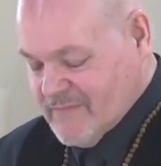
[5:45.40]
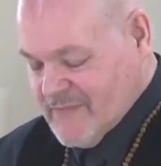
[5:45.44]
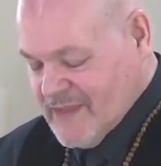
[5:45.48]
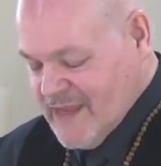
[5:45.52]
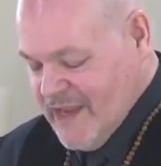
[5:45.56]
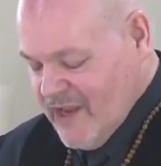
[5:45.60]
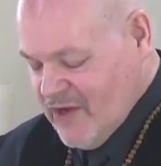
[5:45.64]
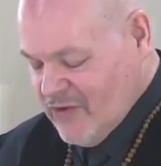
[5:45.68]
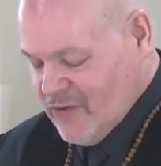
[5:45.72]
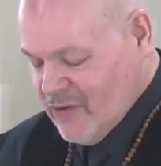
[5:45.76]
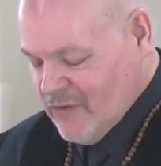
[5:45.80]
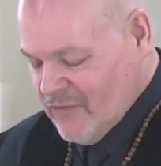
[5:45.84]

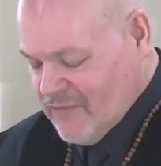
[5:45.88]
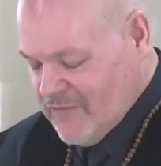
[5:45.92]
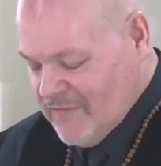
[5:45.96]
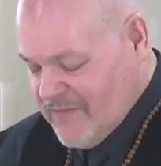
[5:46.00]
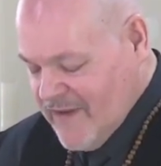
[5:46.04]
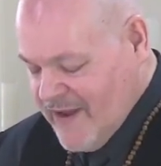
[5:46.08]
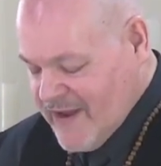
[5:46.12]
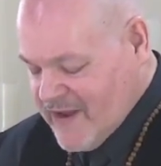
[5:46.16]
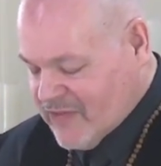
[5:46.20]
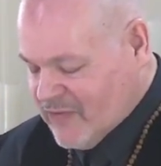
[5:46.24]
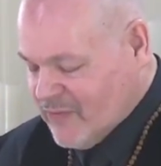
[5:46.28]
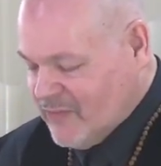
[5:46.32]
and her
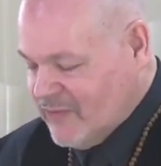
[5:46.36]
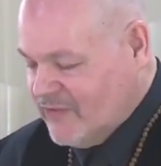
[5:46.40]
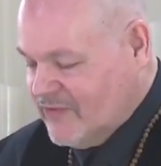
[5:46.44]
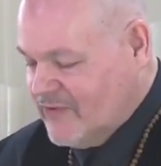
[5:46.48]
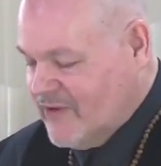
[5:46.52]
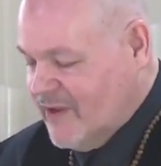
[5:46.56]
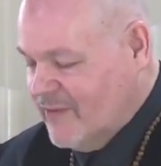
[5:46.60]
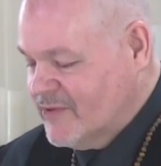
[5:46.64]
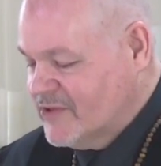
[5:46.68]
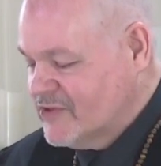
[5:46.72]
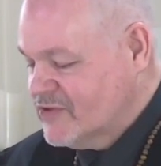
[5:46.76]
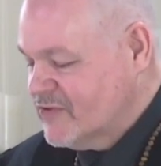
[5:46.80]
faith was
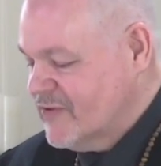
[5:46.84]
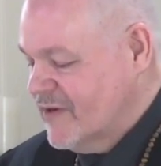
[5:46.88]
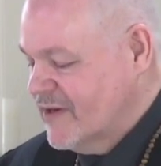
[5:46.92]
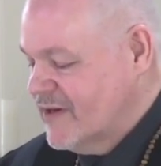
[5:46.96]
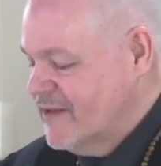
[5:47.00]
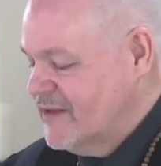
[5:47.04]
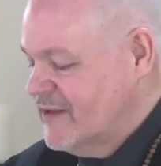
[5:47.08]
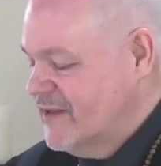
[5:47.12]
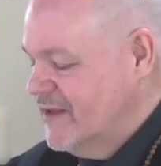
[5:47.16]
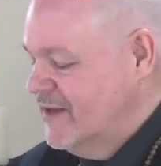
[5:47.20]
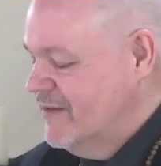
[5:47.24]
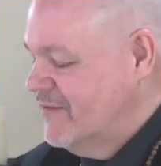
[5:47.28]

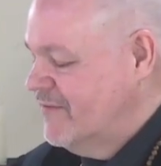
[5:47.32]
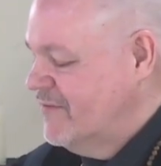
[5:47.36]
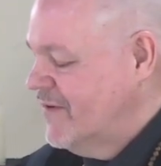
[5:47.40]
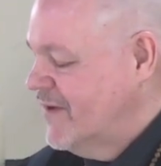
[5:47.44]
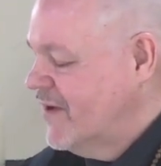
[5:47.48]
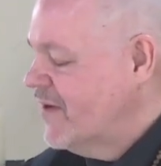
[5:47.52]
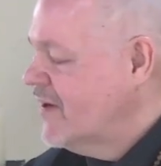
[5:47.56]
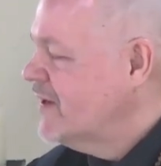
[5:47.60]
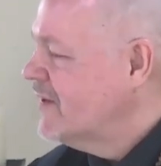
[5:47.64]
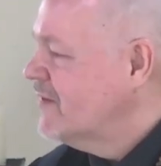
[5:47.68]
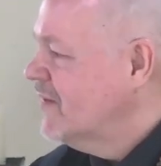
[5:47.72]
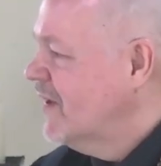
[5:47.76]
demonstrated in
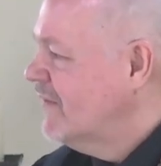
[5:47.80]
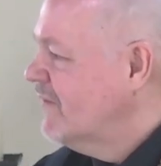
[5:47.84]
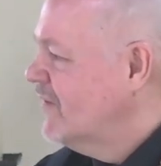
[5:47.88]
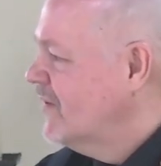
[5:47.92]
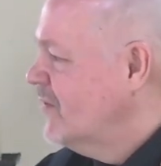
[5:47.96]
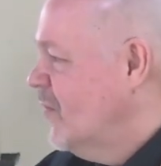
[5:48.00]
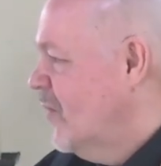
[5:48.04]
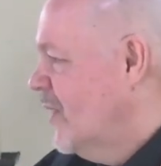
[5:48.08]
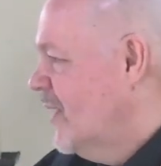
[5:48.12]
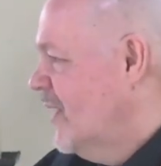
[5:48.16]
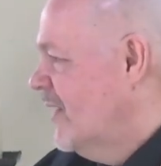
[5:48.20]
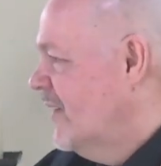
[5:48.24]
very
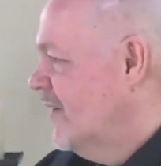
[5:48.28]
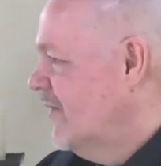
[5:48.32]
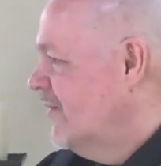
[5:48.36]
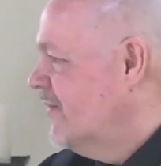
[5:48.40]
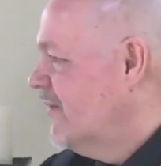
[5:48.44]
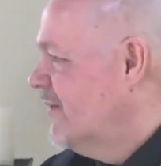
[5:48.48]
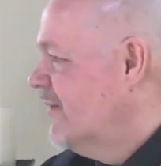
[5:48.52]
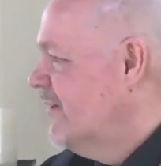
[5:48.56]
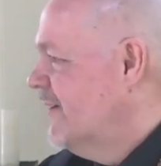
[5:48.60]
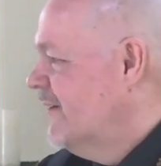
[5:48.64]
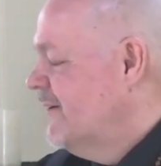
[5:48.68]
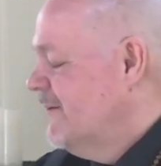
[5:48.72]
loving
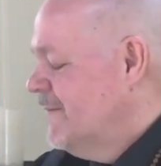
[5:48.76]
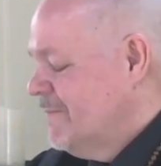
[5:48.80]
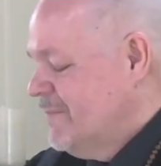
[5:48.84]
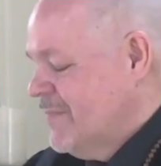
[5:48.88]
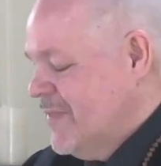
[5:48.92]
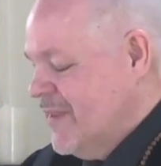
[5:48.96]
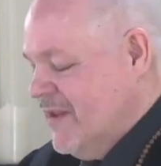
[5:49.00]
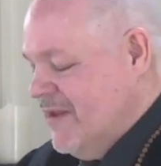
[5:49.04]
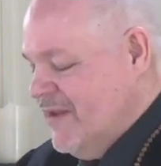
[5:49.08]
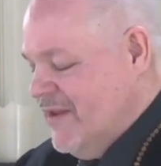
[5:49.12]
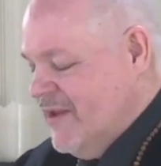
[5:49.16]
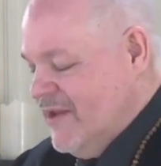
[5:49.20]
ways.
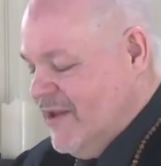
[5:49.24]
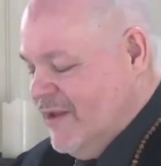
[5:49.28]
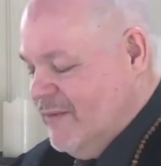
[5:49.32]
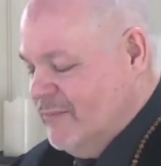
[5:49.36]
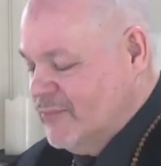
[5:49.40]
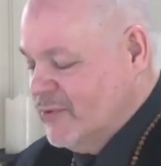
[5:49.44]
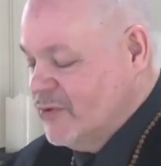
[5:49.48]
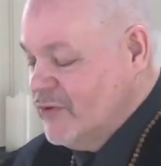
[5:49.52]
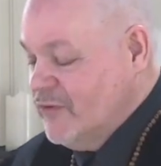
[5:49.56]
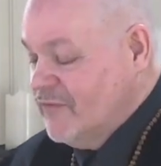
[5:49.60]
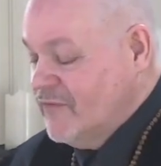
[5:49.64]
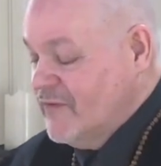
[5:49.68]
In
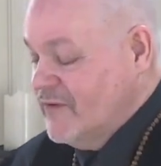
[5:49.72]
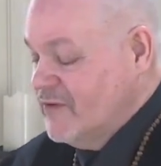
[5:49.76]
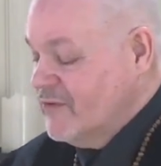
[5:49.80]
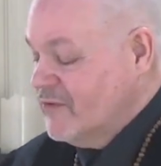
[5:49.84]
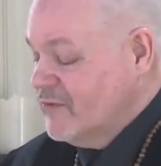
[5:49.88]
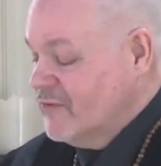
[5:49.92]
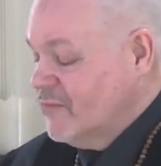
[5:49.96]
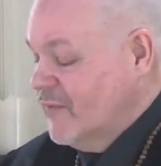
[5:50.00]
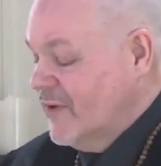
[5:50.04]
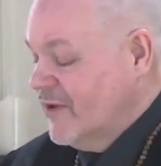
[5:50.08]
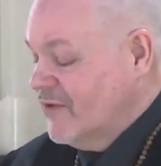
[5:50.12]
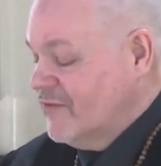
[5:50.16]

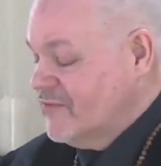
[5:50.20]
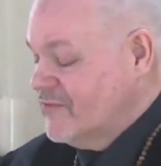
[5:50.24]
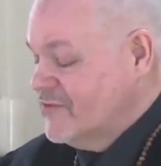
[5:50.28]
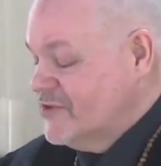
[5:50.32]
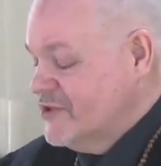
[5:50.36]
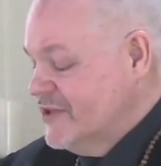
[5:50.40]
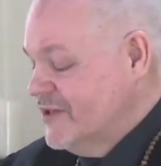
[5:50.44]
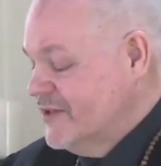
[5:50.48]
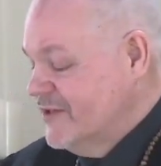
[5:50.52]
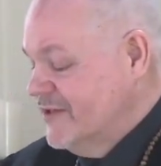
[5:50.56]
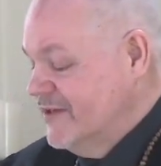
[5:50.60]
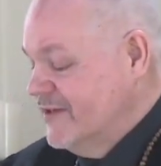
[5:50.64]
Bluefield, West
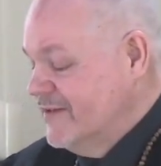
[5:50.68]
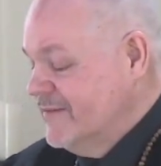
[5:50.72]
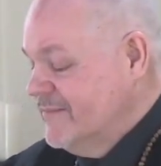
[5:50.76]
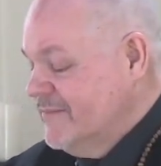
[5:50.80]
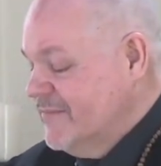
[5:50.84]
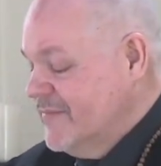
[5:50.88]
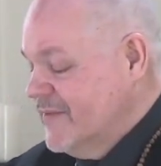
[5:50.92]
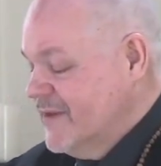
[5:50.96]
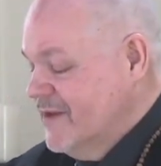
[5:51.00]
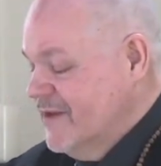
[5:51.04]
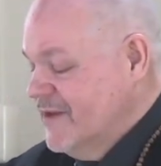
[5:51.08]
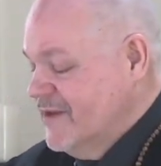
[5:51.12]

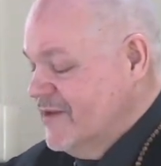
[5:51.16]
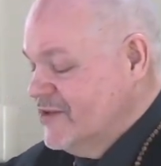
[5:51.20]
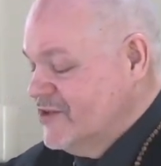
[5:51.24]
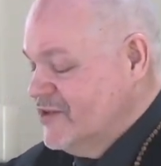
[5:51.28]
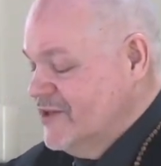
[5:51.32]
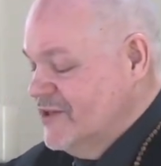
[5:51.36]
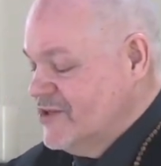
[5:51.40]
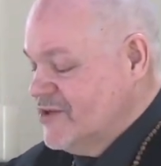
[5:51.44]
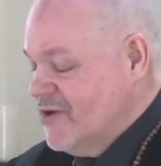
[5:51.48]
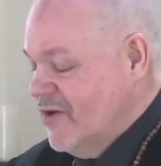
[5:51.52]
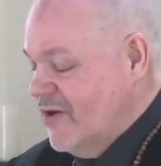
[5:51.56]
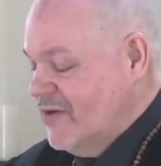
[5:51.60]
Virginia,
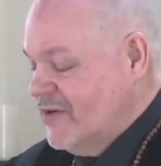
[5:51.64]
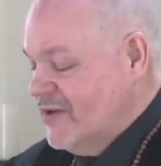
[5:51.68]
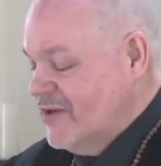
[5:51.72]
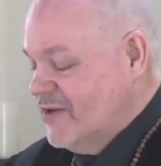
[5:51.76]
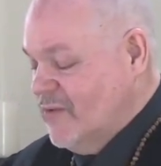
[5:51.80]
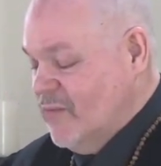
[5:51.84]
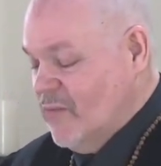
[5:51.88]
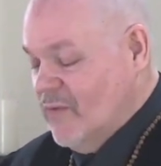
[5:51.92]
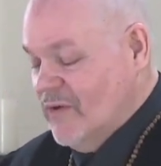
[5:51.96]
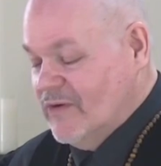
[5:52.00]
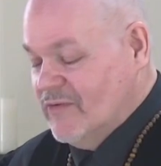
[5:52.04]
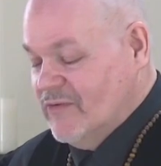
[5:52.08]
she taught in
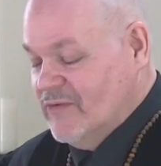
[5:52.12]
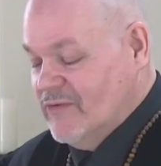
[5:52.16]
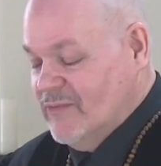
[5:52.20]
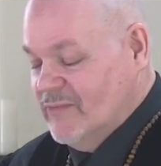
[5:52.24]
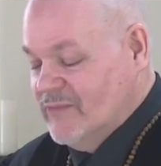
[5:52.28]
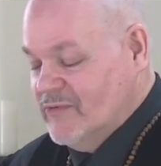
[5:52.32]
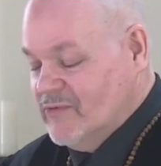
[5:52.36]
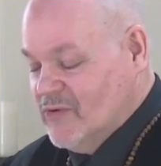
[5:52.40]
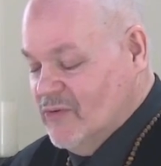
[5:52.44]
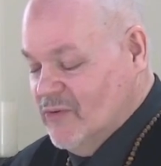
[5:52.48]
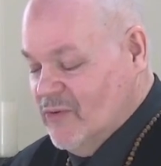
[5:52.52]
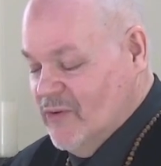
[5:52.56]
a
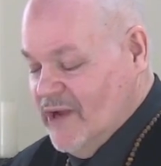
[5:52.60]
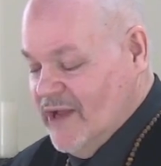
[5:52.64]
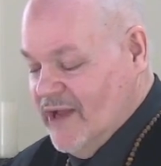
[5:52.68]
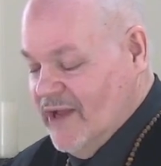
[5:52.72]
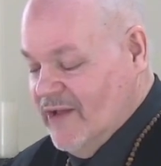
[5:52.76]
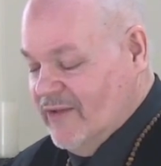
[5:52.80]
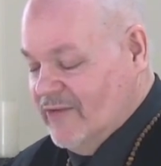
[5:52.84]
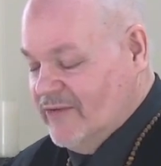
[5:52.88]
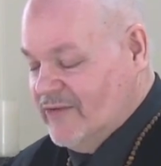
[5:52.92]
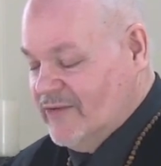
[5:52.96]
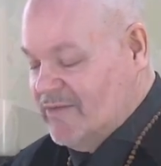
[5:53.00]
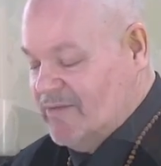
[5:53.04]
one-room
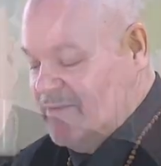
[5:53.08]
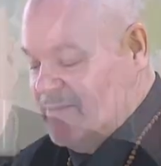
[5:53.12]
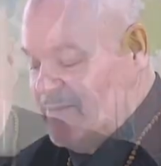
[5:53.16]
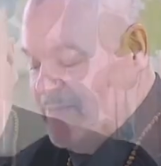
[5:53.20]
schoolhouse,